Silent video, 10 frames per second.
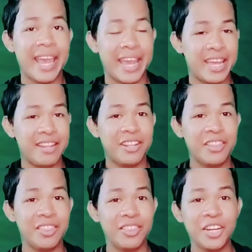And
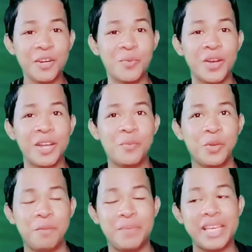the third one
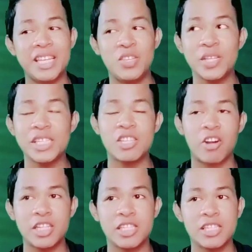would be new
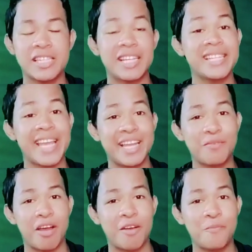historicists attend